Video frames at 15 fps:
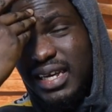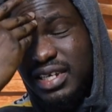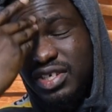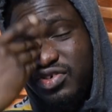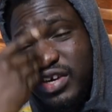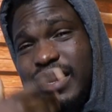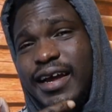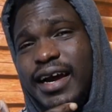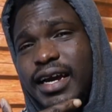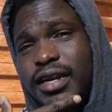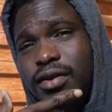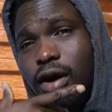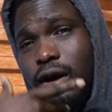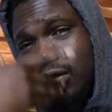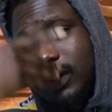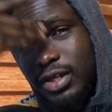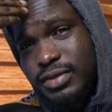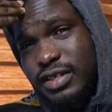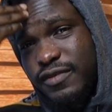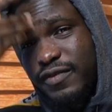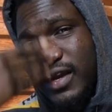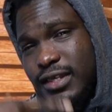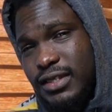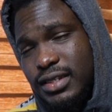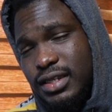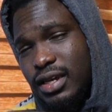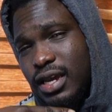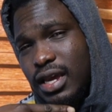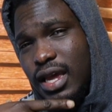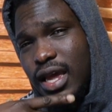a straight line on the subject face.
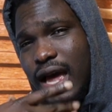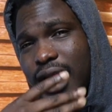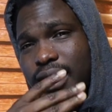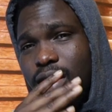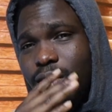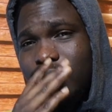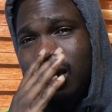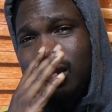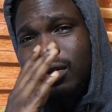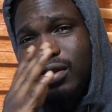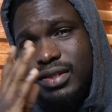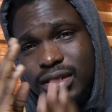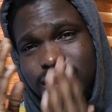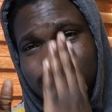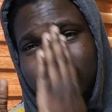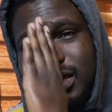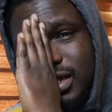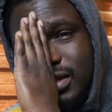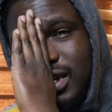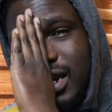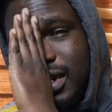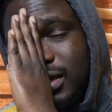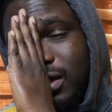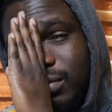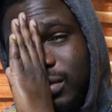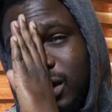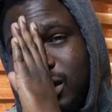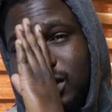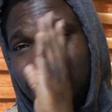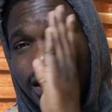And then what that does is this side is
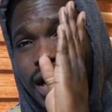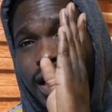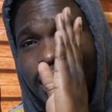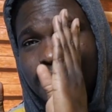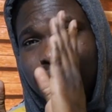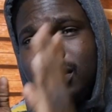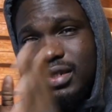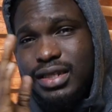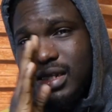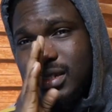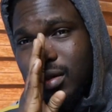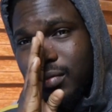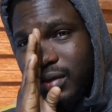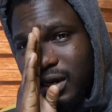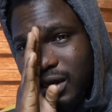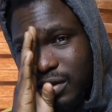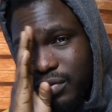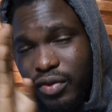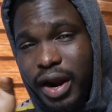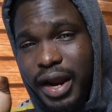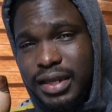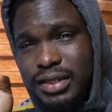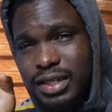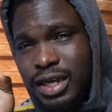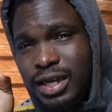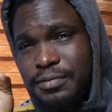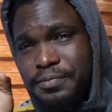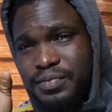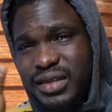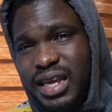completely dark, this side is completely bright.
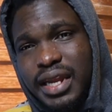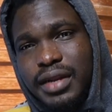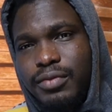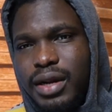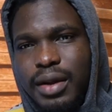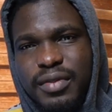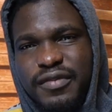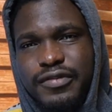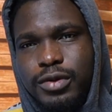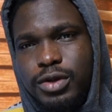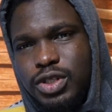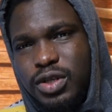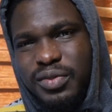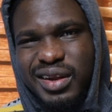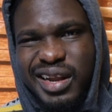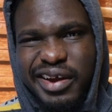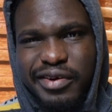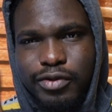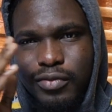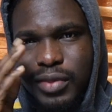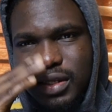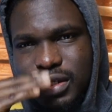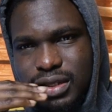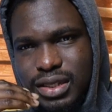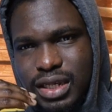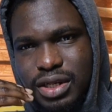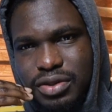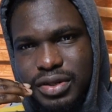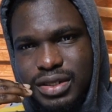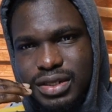And when I'm in Photoshop or Lightroom, I just
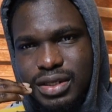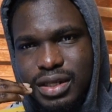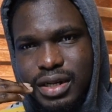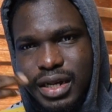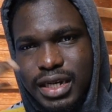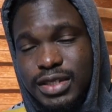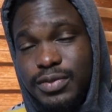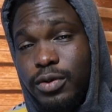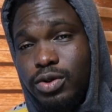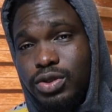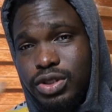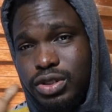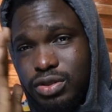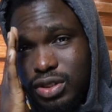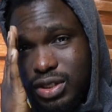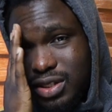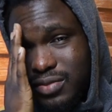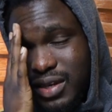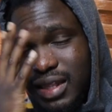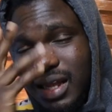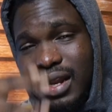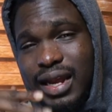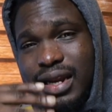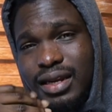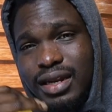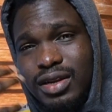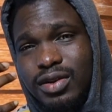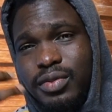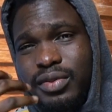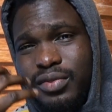increase the exposure just to make that lighting a
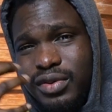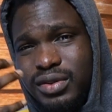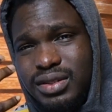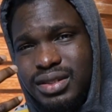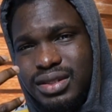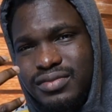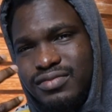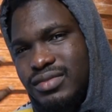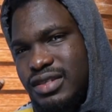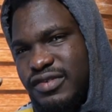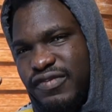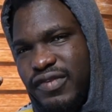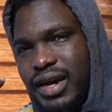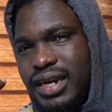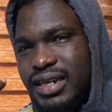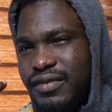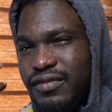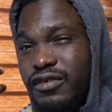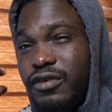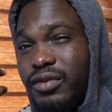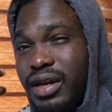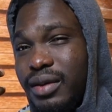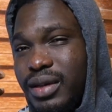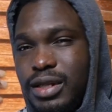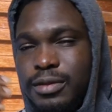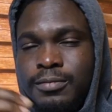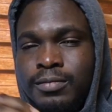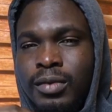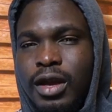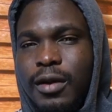little bit more defined, if you know what I mean.
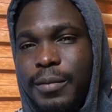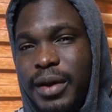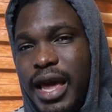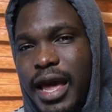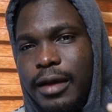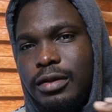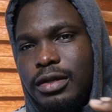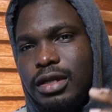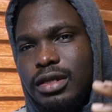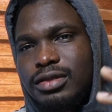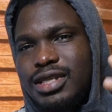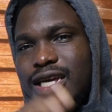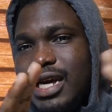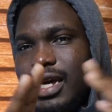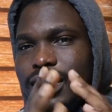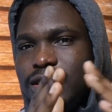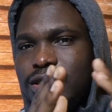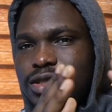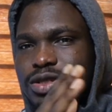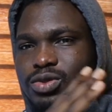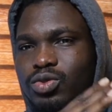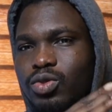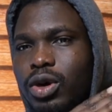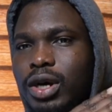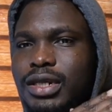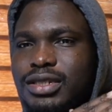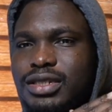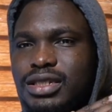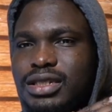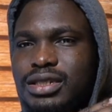But yeah, that is just
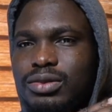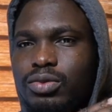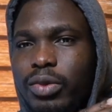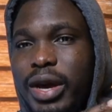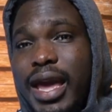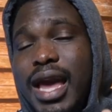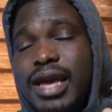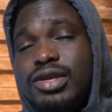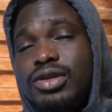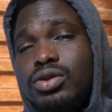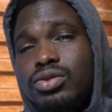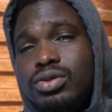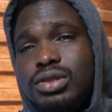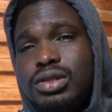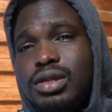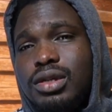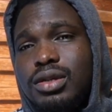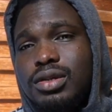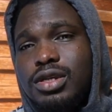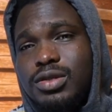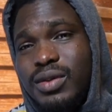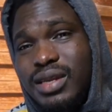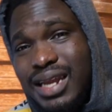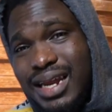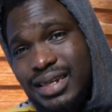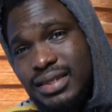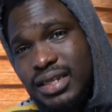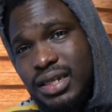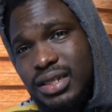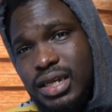one way I use split
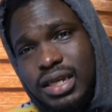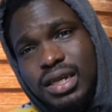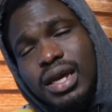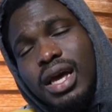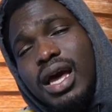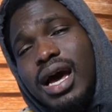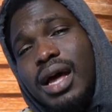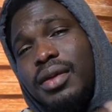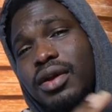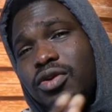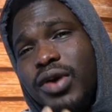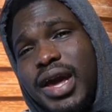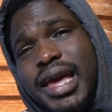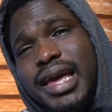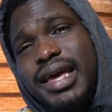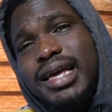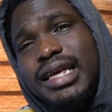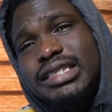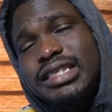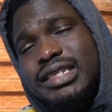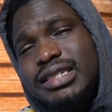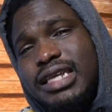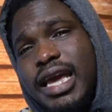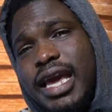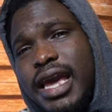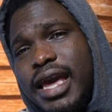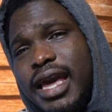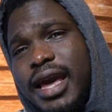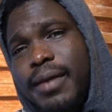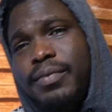lighting technique. Another way is,
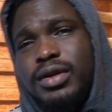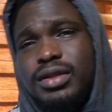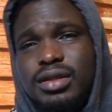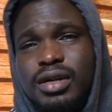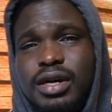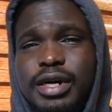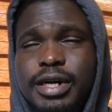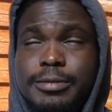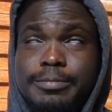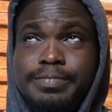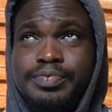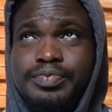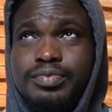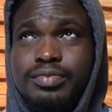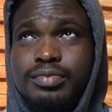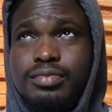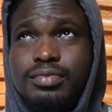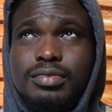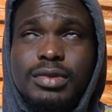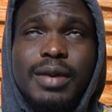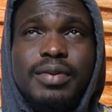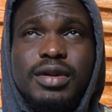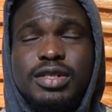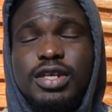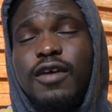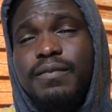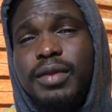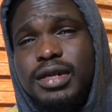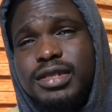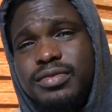say I put a
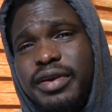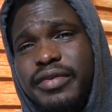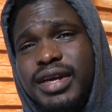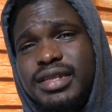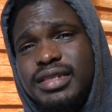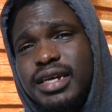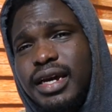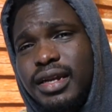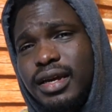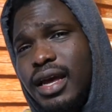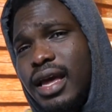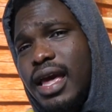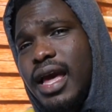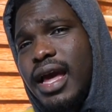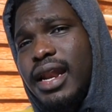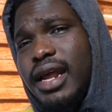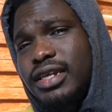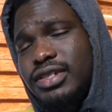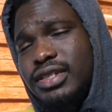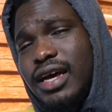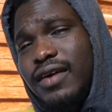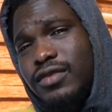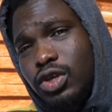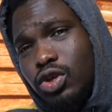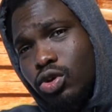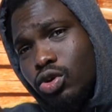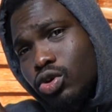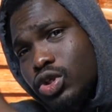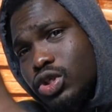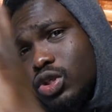softbox to my right side, and I just have a
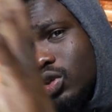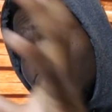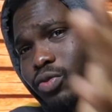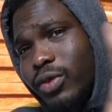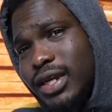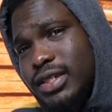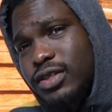huge white